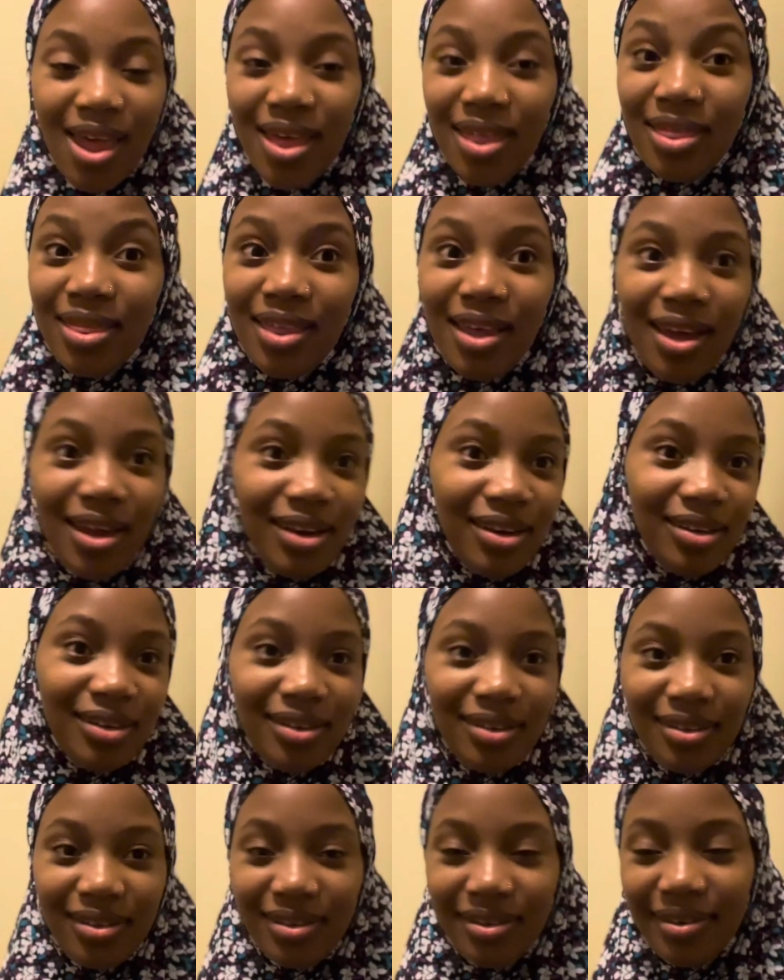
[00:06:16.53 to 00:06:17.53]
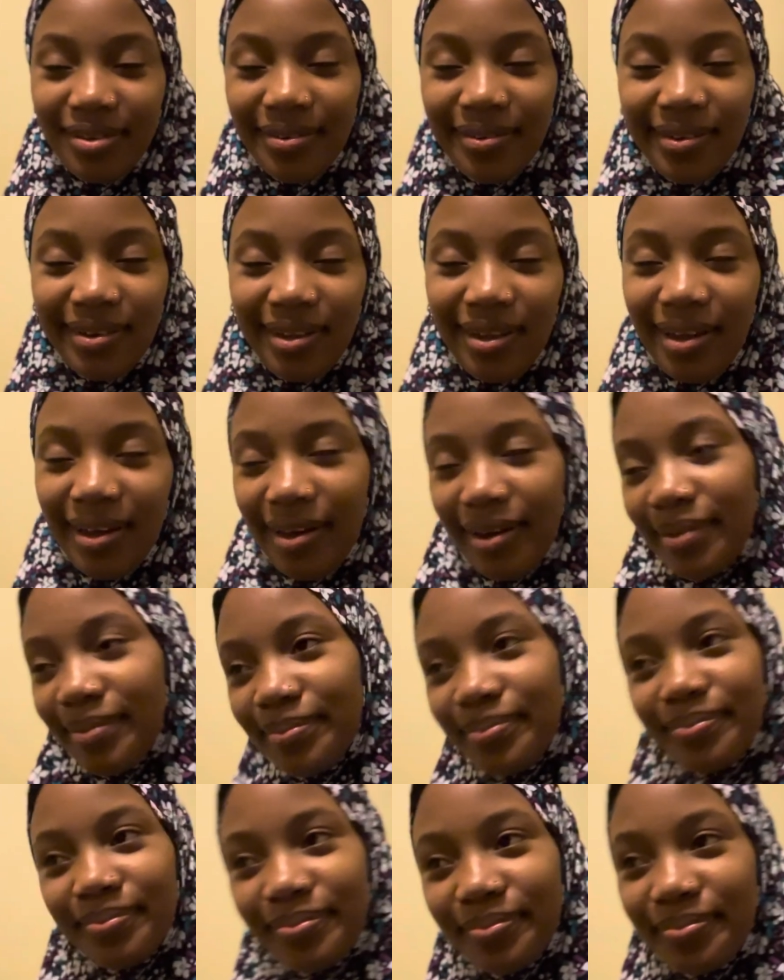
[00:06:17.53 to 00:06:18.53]
Then, yeah.
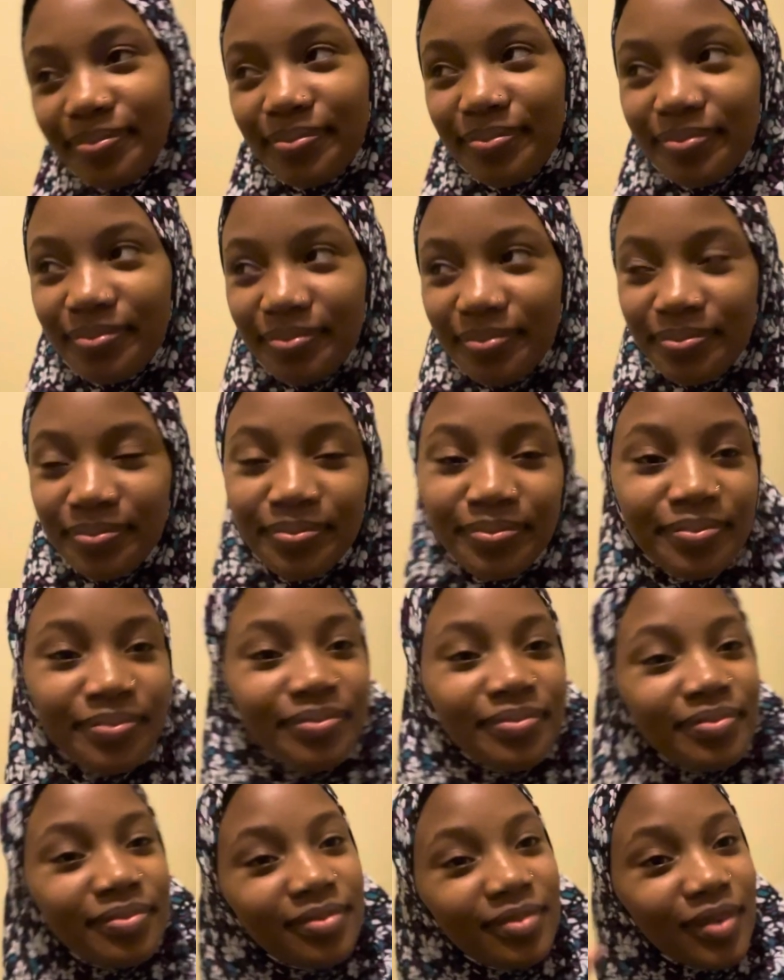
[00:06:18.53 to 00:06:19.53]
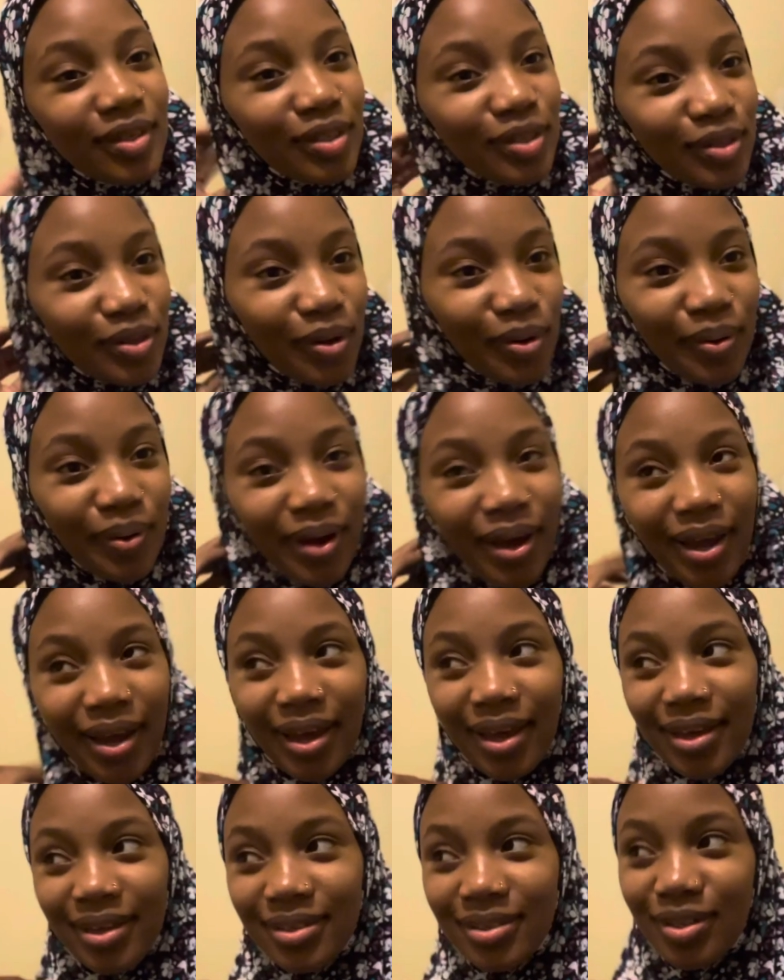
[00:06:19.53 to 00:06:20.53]
So I
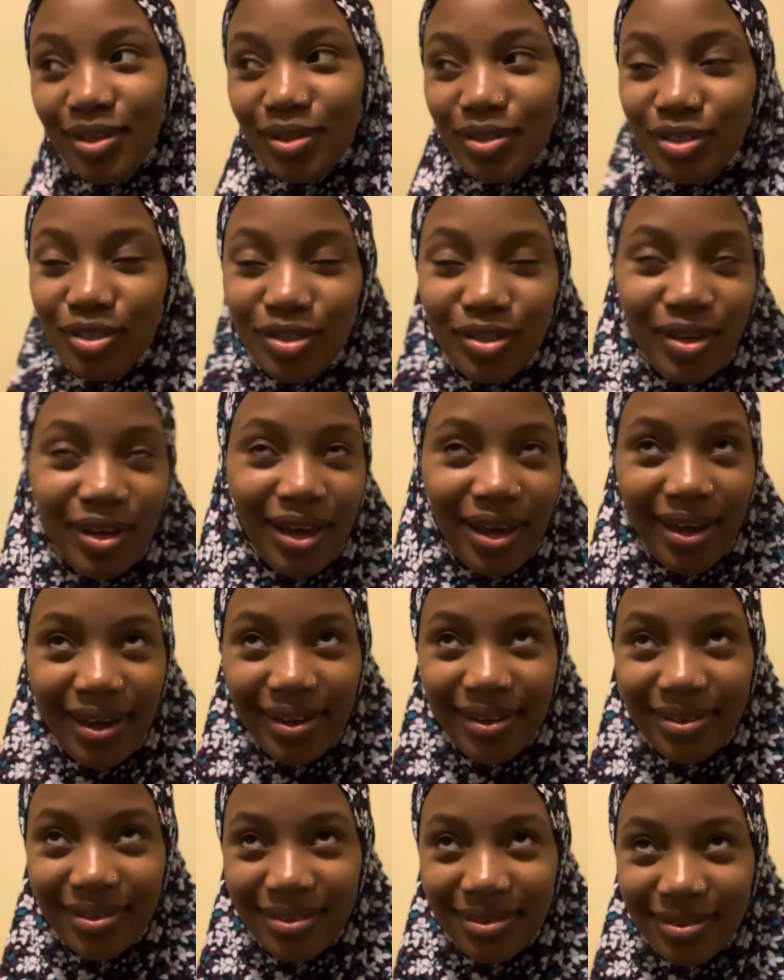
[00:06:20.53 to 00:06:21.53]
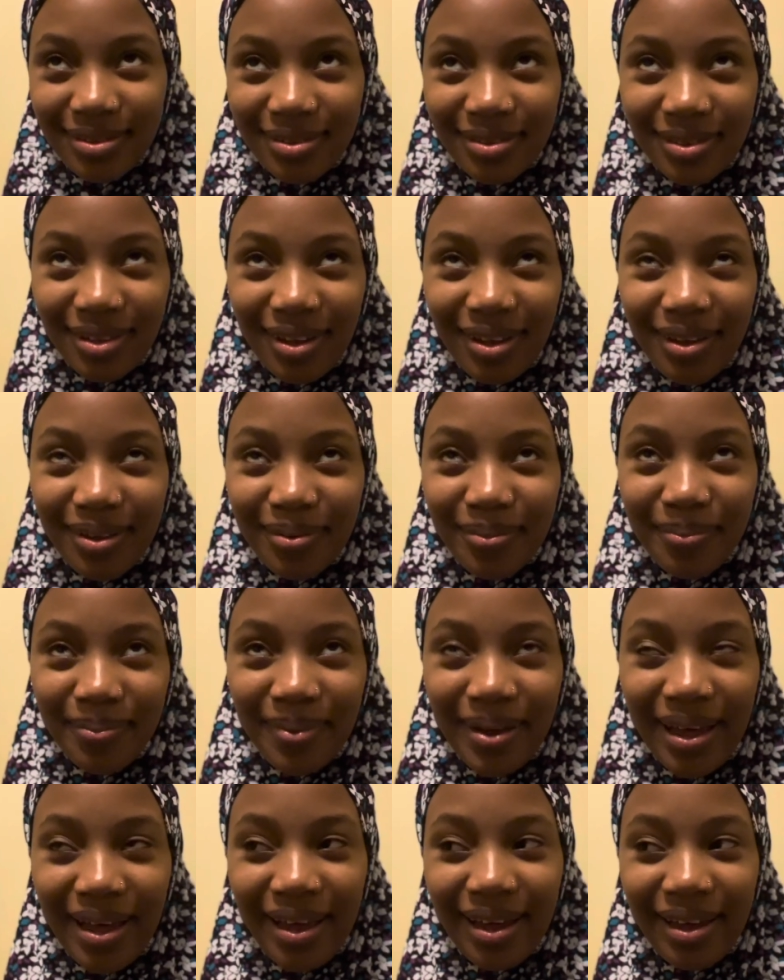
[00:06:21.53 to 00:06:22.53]
guess I'll see you guys in
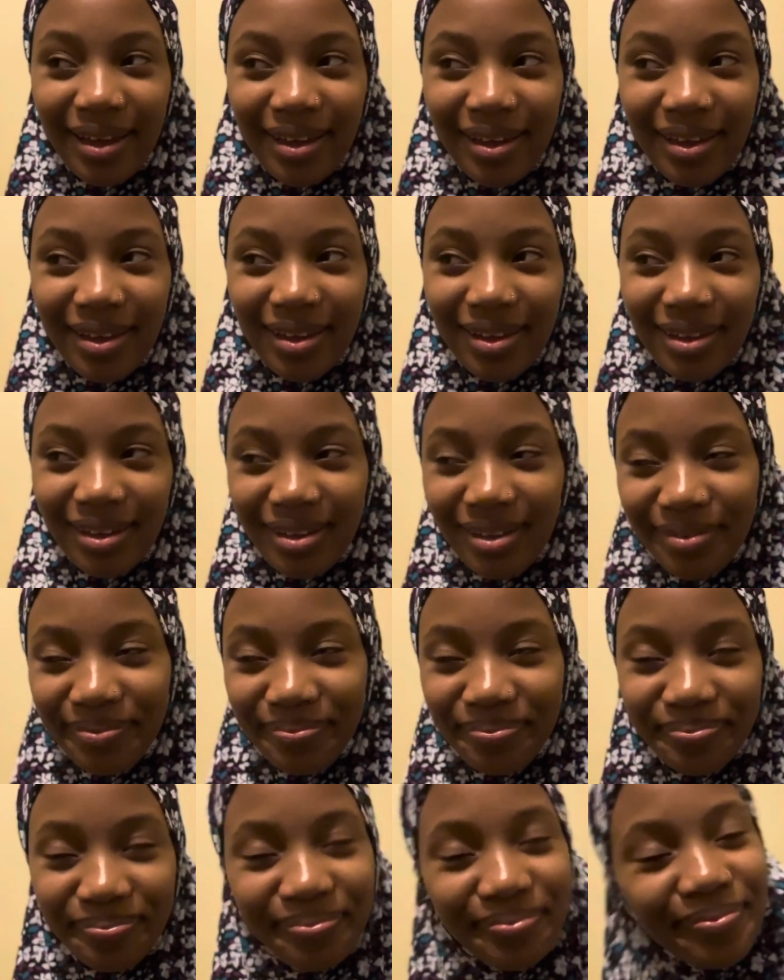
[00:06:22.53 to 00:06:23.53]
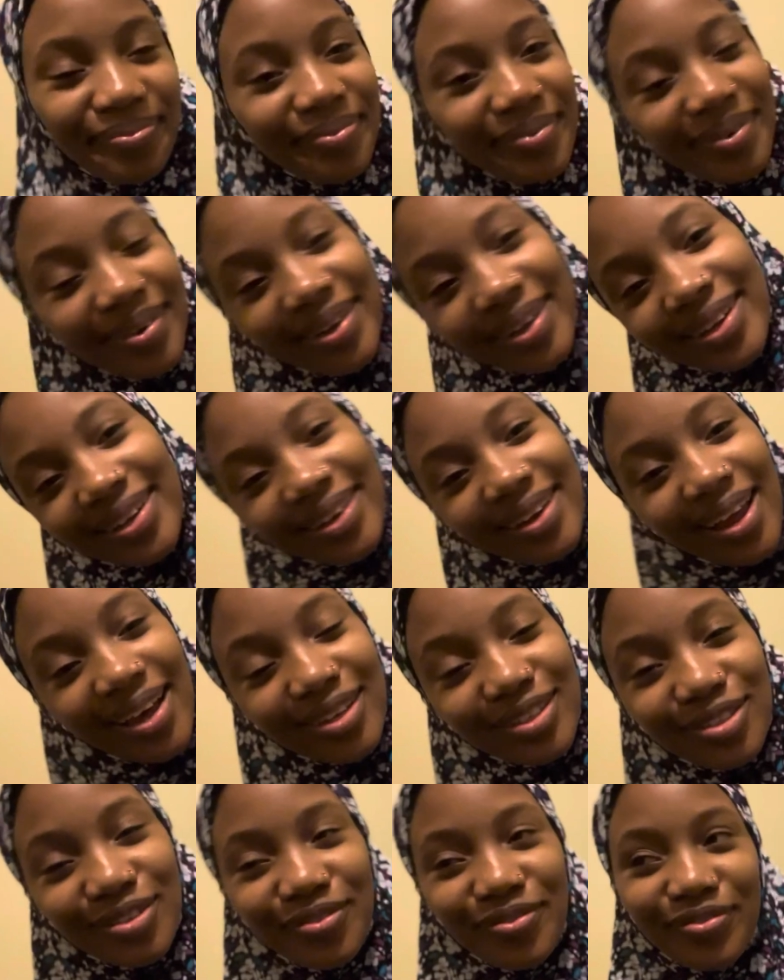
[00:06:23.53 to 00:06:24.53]
my
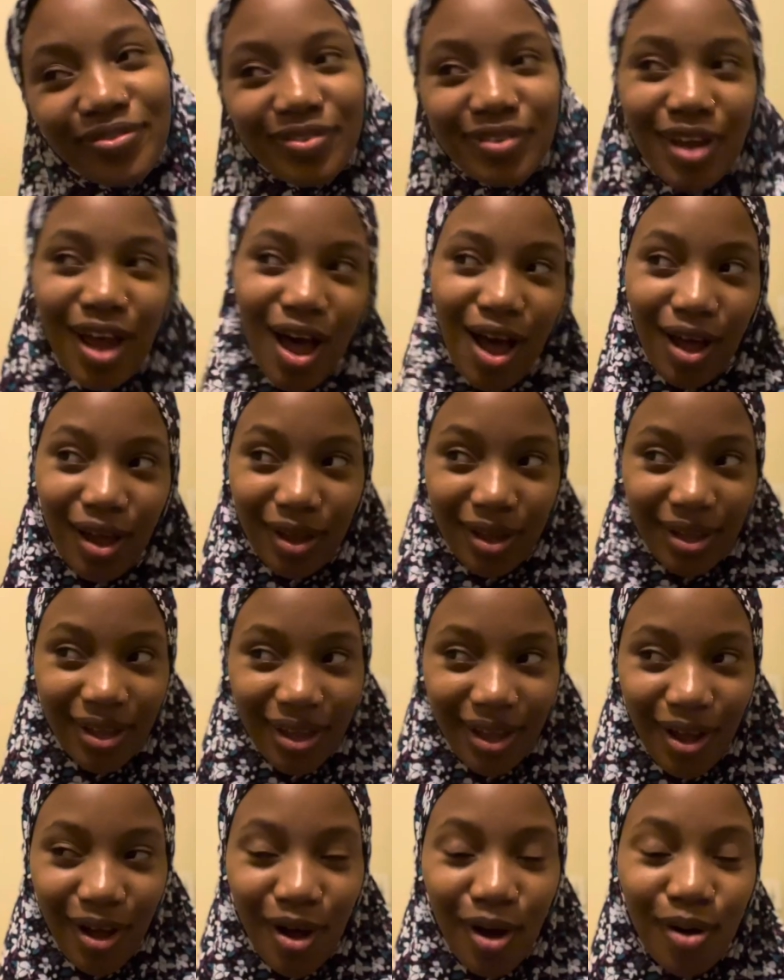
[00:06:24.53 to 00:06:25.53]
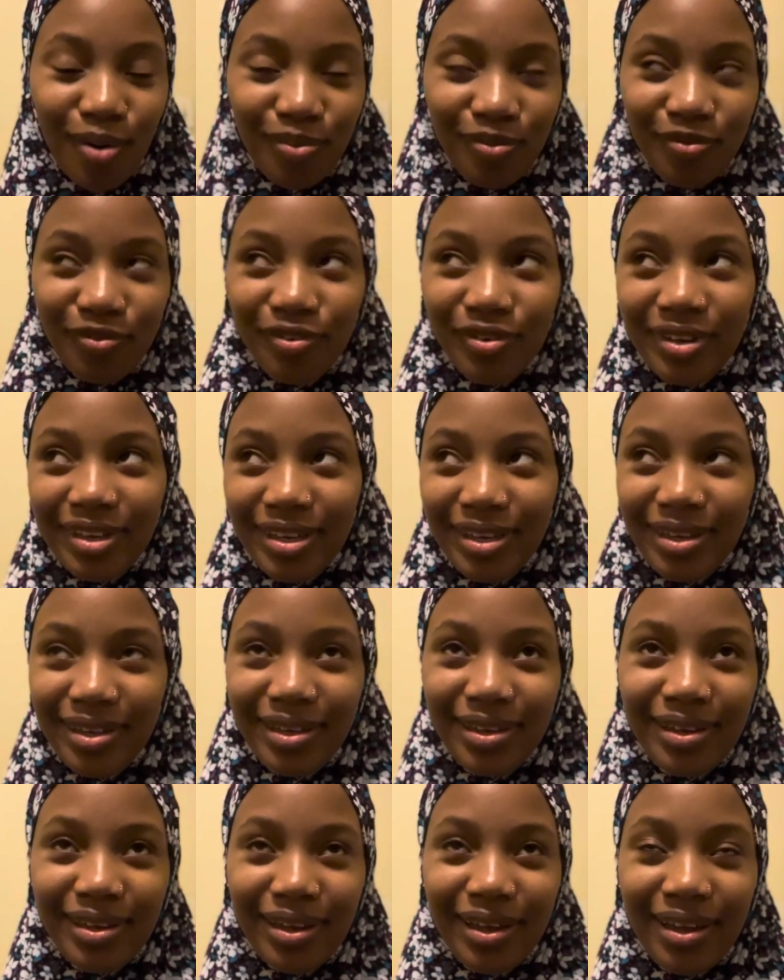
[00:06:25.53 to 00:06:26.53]
next vlog.
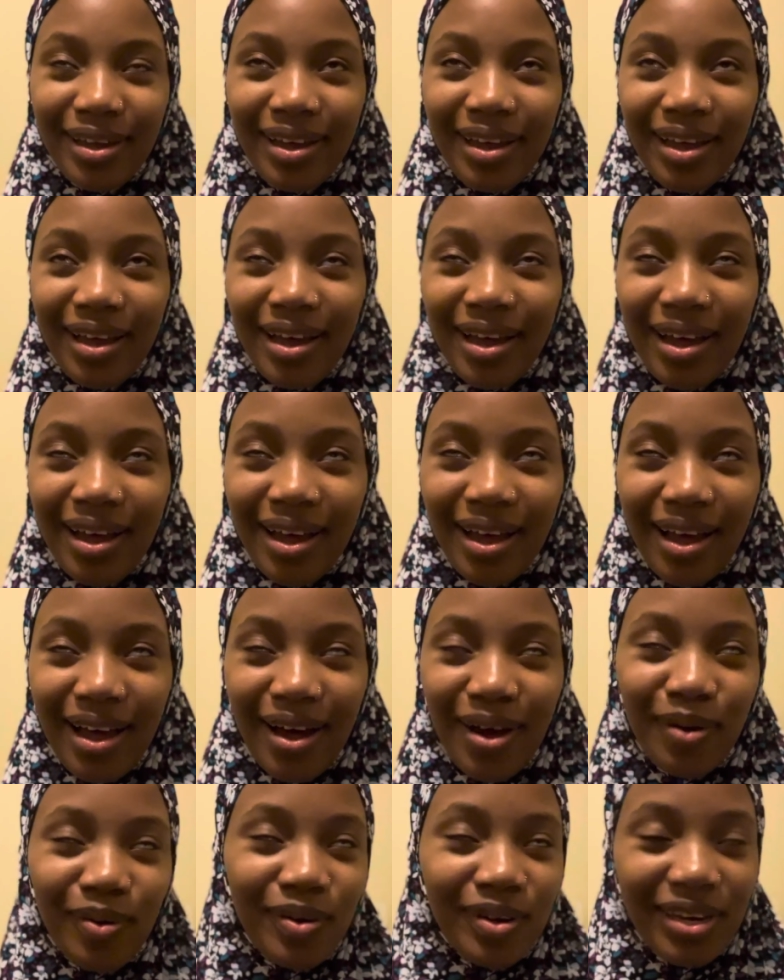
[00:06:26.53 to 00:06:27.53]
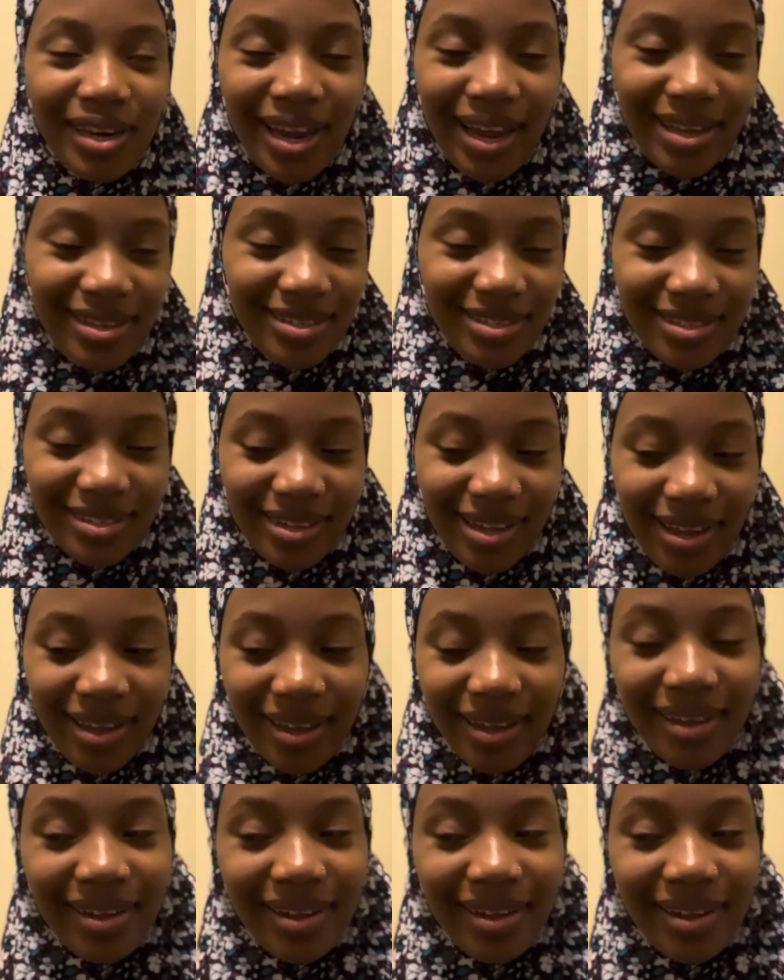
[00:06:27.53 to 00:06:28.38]
Hopefully, I won't get sick.